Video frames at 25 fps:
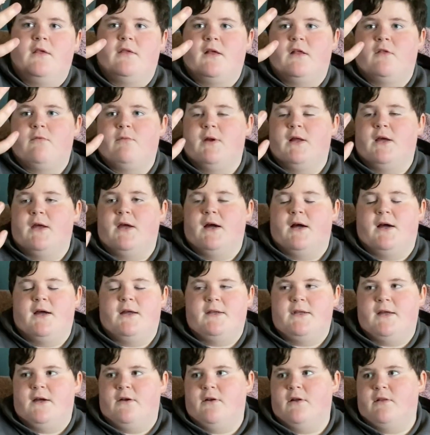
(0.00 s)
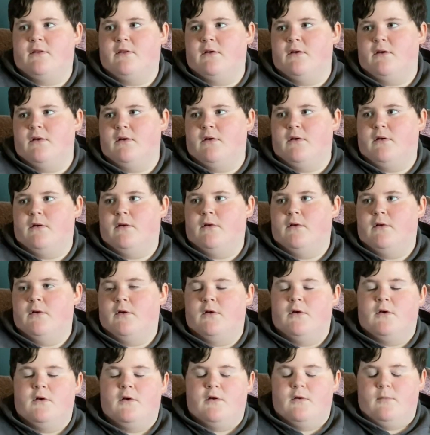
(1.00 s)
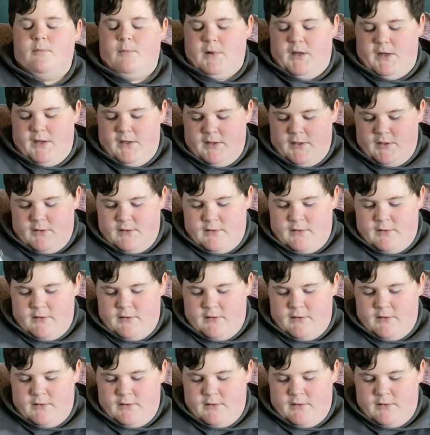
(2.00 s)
That's what a guy down at the my